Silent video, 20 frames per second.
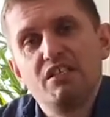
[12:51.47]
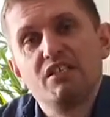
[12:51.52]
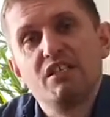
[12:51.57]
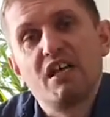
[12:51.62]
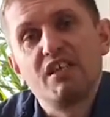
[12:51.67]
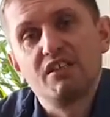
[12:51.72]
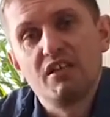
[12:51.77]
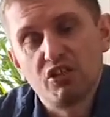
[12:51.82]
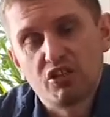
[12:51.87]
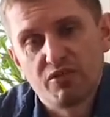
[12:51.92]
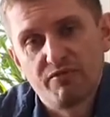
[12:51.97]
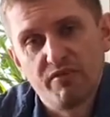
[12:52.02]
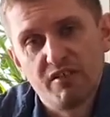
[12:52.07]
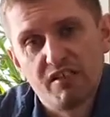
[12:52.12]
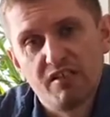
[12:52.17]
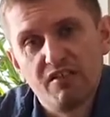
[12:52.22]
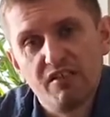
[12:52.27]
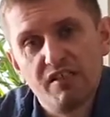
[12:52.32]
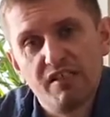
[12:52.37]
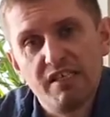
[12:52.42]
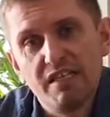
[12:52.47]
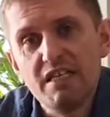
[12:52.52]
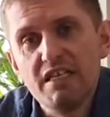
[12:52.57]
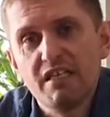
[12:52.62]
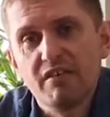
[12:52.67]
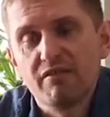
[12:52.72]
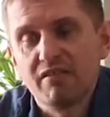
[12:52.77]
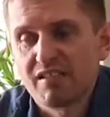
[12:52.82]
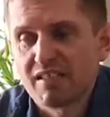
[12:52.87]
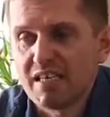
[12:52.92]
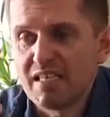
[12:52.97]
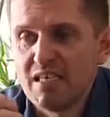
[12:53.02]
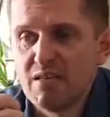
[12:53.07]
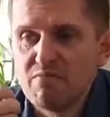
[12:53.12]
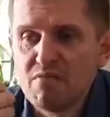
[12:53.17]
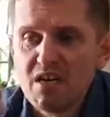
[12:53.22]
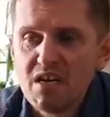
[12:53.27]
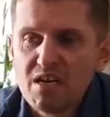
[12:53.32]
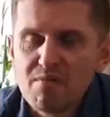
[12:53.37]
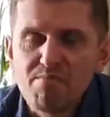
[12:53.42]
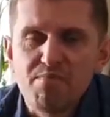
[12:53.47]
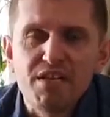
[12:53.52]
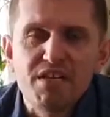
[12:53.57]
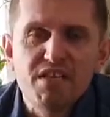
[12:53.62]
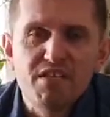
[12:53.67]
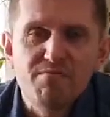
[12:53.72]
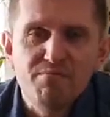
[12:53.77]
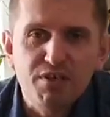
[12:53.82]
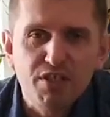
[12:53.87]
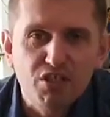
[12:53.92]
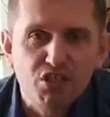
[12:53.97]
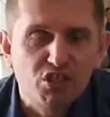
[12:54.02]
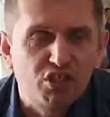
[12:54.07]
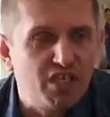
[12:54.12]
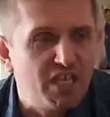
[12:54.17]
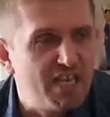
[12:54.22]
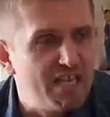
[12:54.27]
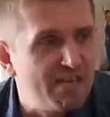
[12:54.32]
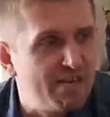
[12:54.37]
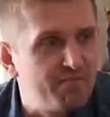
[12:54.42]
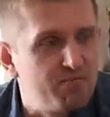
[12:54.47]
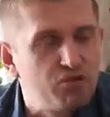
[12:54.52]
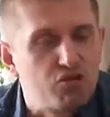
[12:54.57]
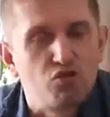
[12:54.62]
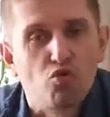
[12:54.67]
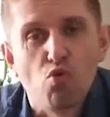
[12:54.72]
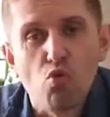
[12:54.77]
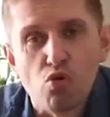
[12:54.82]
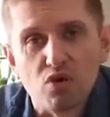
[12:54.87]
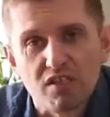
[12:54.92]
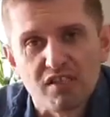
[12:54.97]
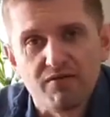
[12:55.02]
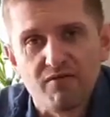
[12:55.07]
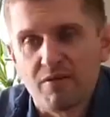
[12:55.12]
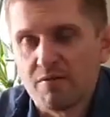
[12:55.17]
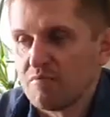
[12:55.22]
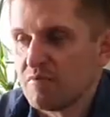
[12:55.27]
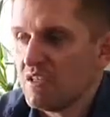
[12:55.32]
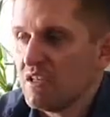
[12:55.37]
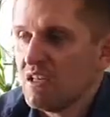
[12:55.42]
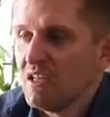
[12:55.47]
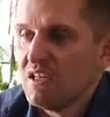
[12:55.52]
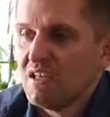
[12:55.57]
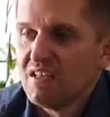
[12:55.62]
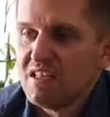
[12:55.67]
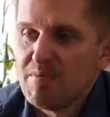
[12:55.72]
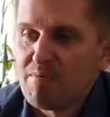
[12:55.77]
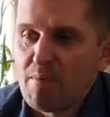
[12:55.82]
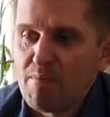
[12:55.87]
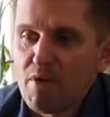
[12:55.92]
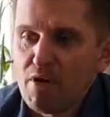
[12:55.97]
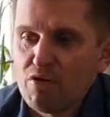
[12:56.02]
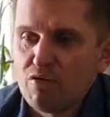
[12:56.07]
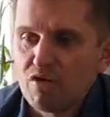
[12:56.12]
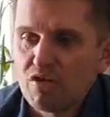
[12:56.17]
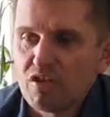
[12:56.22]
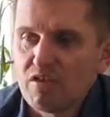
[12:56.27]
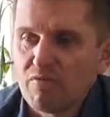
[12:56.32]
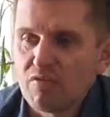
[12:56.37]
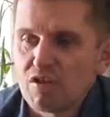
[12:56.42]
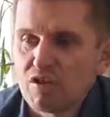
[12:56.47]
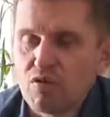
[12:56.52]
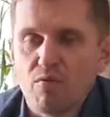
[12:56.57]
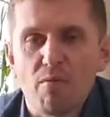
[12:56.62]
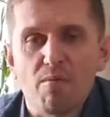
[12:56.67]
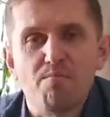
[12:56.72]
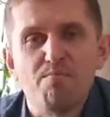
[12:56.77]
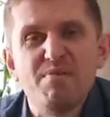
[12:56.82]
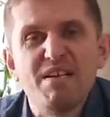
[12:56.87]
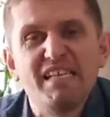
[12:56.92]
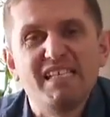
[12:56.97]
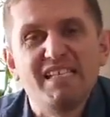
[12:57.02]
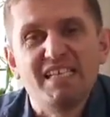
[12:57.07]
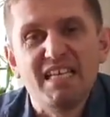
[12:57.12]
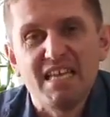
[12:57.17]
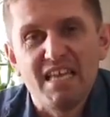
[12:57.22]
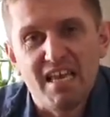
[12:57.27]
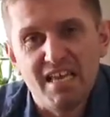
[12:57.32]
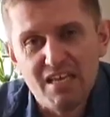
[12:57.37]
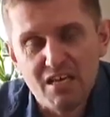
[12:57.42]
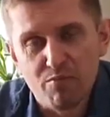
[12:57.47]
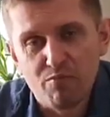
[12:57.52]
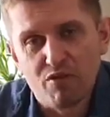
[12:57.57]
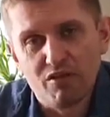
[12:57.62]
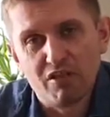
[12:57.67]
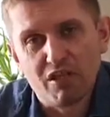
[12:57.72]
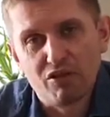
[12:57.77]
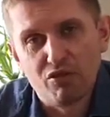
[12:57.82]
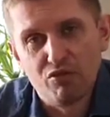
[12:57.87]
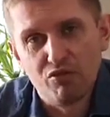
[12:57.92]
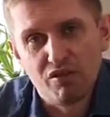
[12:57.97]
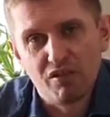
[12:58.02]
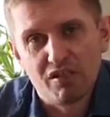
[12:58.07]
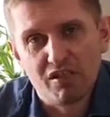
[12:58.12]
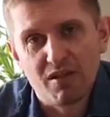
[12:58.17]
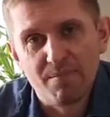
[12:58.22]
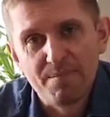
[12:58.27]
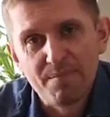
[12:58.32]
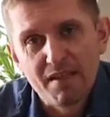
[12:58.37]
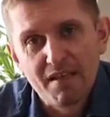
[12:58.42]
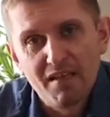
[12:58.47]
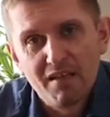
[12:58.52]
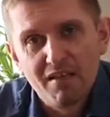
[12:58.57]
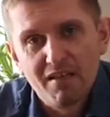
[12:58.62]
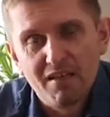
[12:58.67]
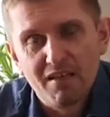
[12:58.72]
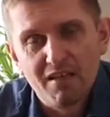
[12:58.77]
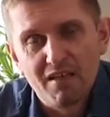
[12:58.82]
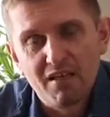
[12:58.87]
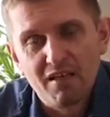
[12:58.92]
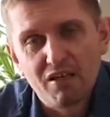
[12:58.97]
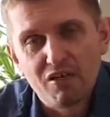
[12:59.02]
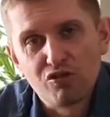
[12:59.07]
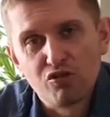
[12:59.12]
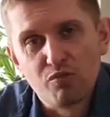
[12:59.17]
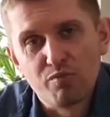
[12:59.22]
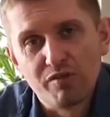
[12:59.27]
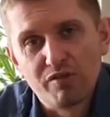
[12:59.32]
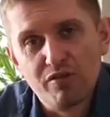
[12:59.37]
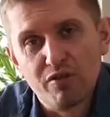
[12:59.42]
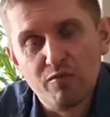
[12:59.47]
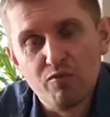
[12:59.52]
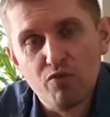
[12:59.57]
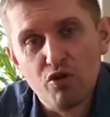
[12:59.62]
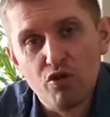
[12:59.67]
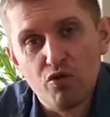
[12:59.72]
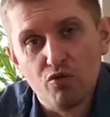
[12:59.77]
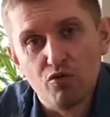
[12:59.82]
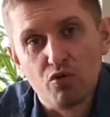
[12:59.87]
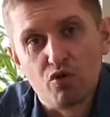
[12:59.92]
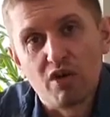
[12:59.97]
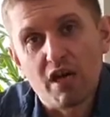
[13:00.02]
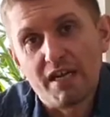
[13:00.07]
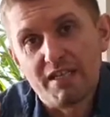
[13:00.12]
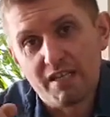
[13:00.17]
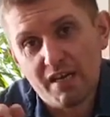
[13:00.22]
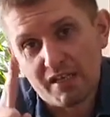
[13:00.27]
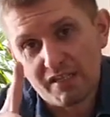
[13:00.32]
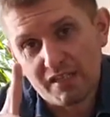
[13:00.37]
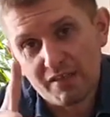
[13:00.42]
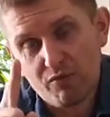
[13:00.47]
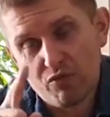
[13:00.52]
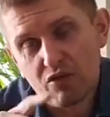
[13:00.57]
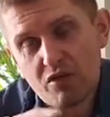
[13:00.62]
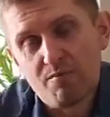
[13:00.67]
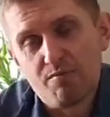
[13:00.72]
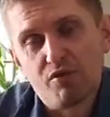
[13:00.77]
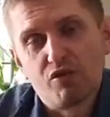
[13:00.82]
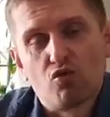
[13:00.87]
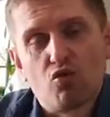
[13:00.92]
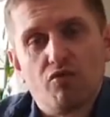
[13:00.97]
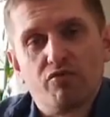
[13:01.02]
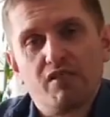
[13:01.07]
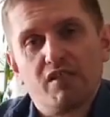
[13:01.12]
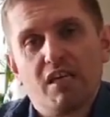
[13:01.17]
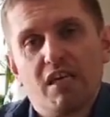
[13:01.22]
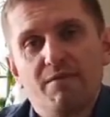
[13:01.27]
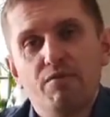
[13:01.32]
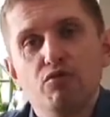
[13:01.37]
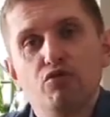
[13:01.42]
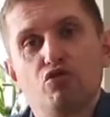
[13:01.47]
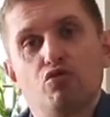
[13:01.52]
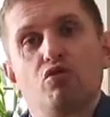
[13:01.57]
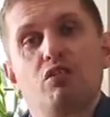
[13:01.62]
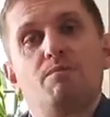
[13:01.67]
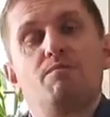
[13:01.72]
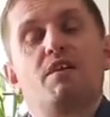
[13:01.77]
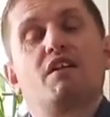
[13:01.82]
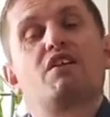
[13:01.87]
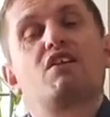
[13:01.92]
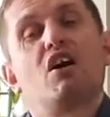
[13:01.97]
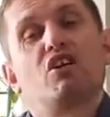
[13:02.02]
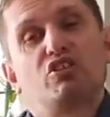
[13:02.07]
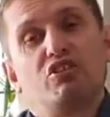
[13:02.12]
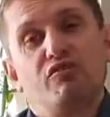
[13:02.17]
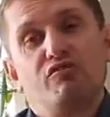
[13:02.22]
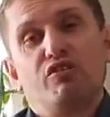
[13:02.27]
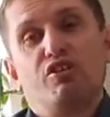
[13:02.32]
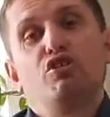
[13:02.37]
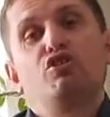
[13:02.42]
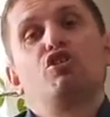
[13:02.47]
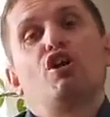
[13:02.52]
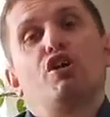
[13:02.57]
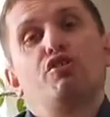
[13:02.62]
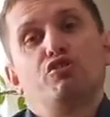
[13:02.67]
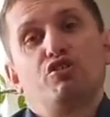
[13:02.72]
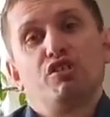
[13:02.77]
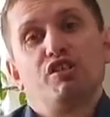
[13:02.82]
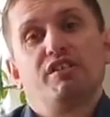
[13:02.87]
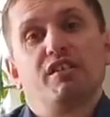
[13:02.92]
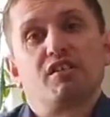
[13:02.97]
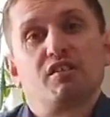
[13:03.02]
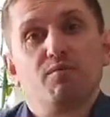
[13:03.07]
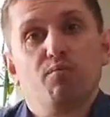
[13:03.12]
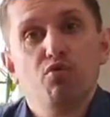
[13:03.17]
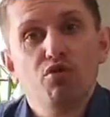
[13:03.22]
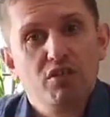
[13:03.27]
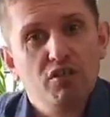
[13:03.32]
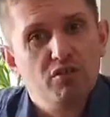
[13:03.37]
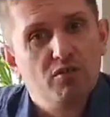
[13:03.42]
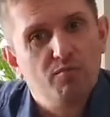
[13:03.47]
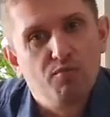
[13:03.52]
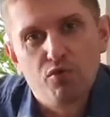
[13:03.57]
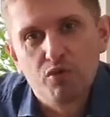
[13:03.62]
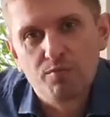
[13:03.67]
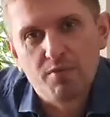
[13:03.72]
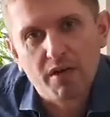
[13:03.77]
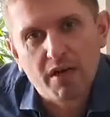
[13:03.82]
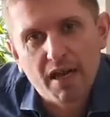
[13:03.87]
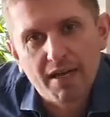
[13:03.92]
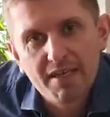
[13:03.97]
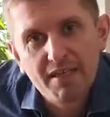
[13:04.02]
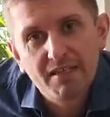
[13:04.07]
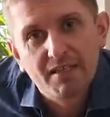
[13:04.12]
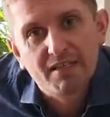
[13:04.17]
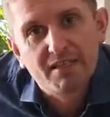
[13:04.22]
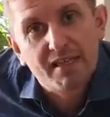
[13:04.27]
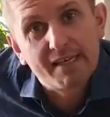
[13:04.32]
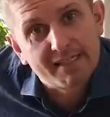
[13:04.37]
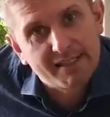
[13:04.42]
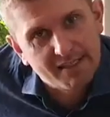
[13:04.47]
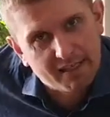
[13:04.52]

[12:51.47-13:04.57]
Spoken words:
Anybody with such neglect bestiality, I will not be afraid this word contempted, concerns to own though. Today Sant has declared that now everyone meeting with will pass the test on for